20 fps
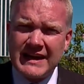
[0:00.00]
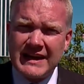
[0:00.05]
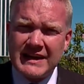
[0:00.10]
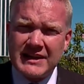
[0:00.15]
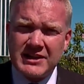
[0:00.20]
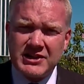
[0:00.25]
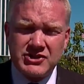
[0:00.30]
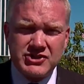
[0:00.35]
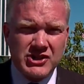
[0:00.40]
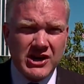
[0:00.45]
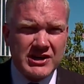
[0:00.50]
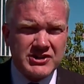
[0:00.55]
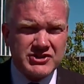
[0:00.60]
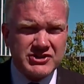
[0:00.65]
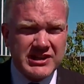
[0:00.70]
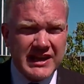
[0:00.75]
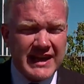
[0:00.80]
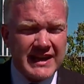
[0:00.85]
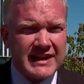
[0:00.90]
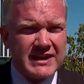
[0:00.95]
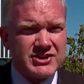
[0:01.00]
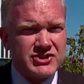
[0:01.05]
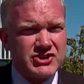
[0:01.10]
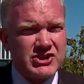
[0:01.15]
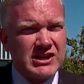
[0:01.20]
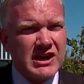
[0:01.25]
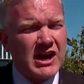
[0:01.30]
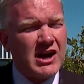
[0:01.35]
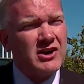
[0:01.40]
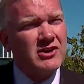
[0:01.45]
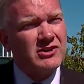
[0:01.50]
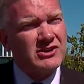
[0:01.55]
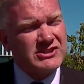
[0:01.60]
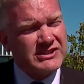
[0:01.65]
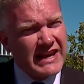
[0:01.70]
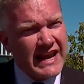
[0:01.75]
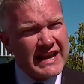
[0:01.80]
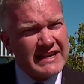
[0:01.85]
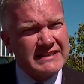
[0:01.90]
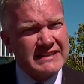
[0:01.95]
The judge said she
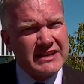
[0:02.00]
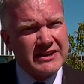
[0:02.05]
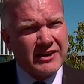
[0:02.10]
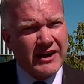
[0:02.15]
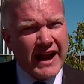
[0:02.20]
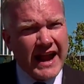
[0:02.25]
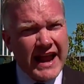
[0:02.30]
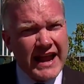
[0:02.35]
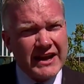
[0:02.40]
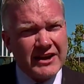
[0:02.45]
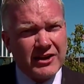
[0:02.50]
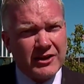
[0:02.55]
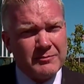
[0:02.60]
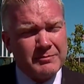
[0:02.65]
understands their anger,